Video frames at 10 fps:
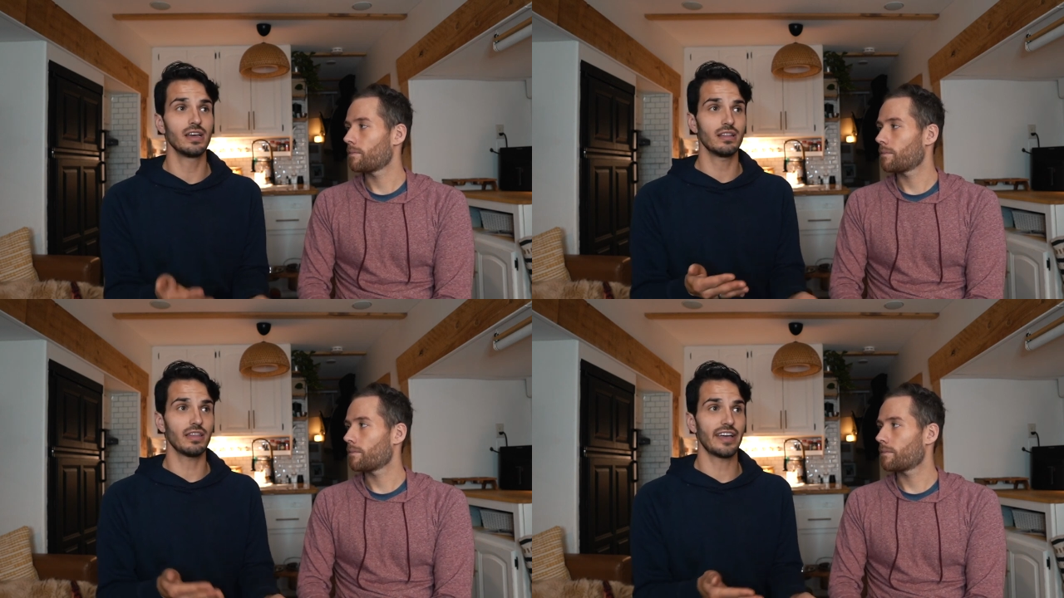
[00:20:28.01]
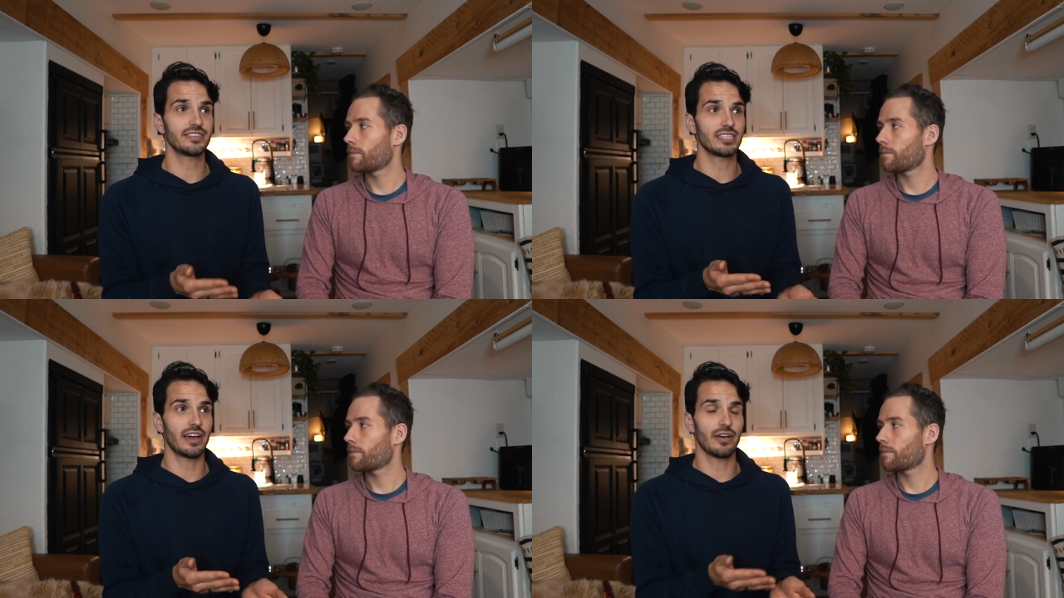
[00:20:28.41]

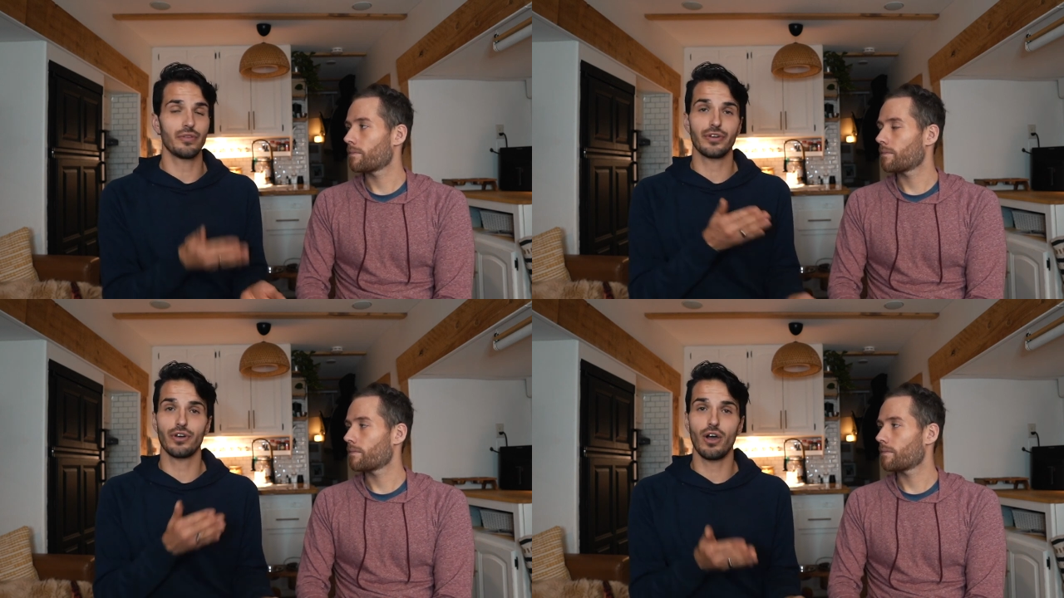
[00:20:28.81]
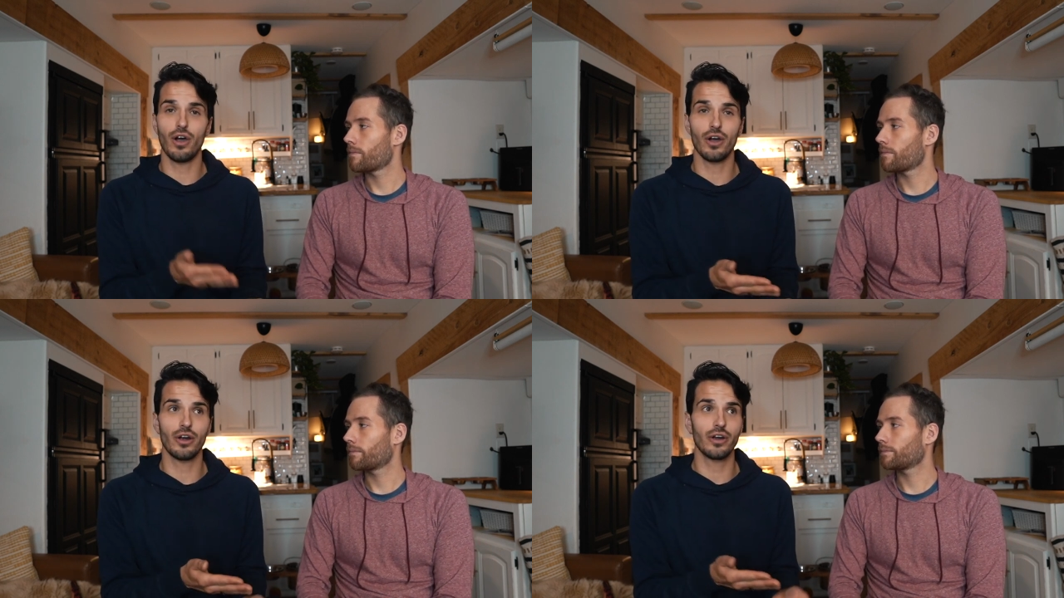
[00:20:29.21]
Speaker 1: lifestyle,
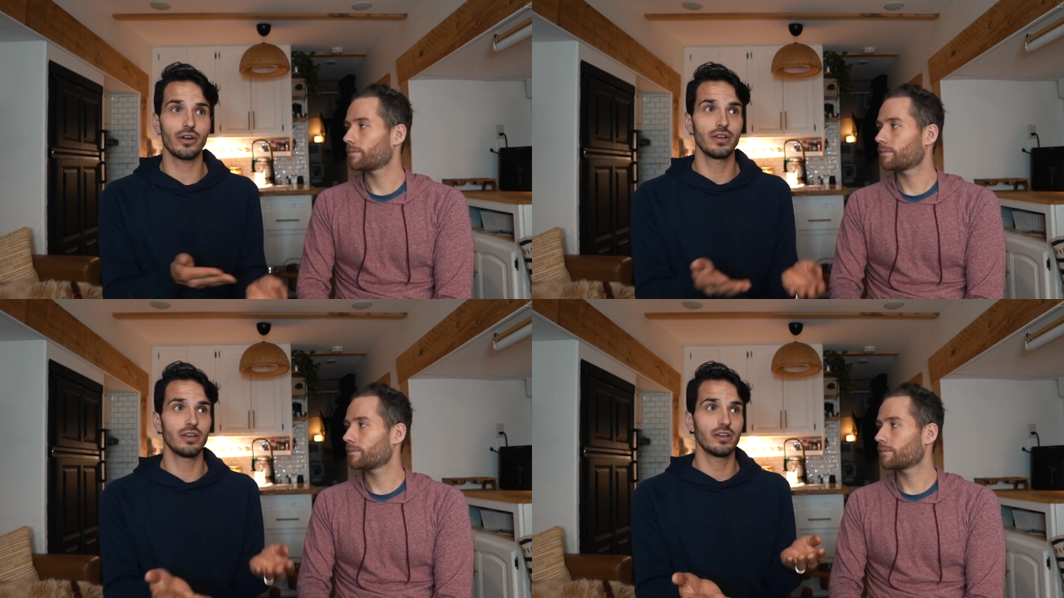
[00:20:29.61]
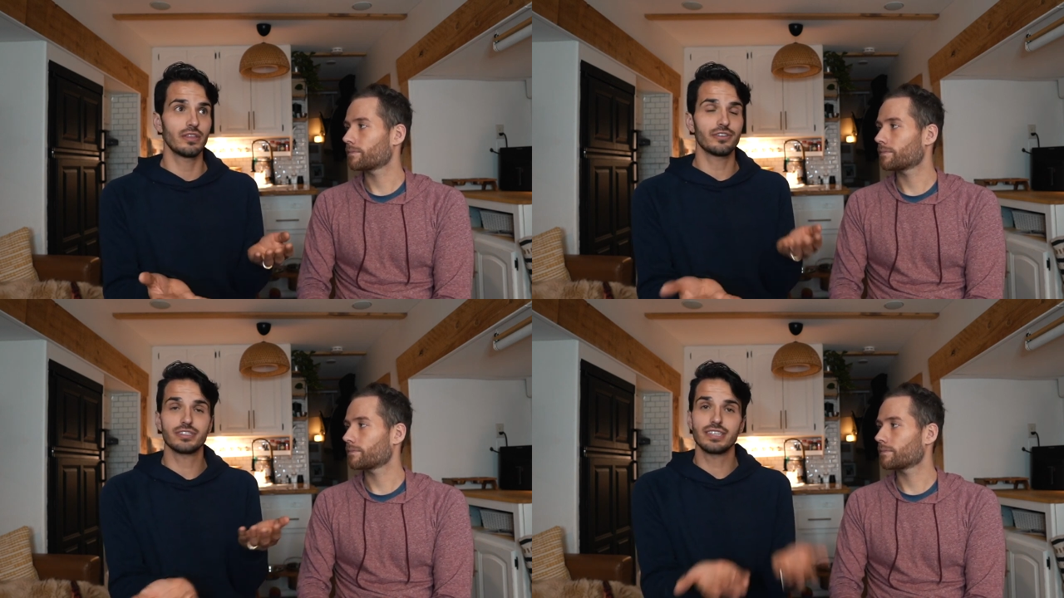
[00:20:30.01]

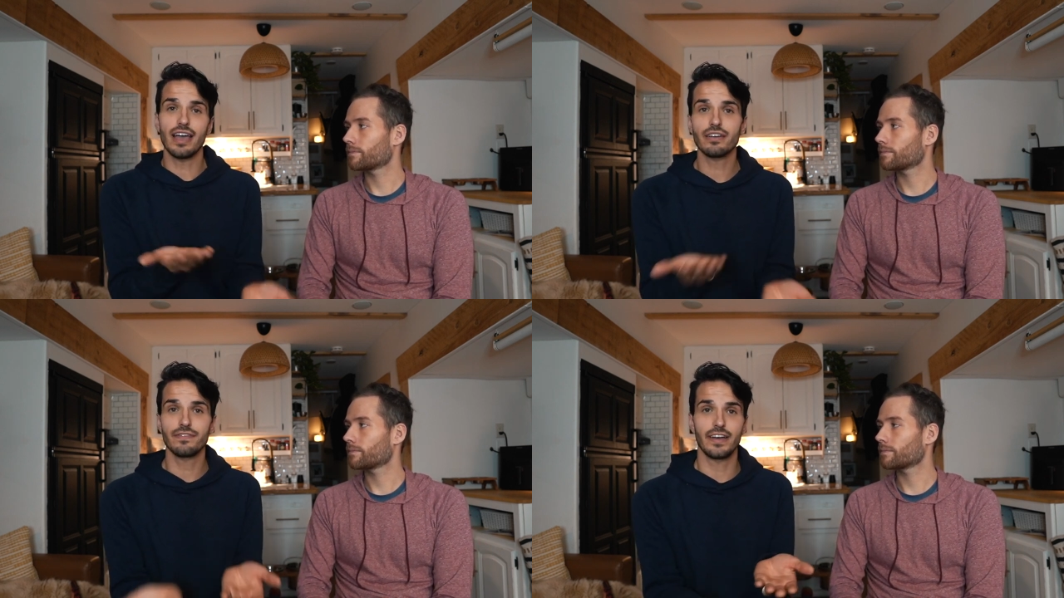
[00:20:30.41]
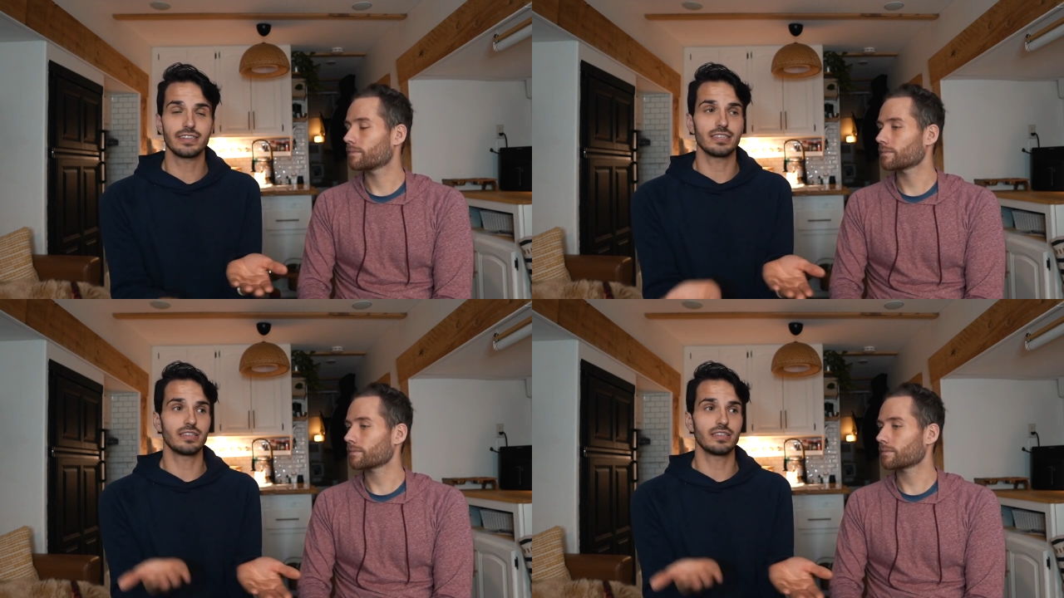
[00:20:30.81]
there's sacrifices,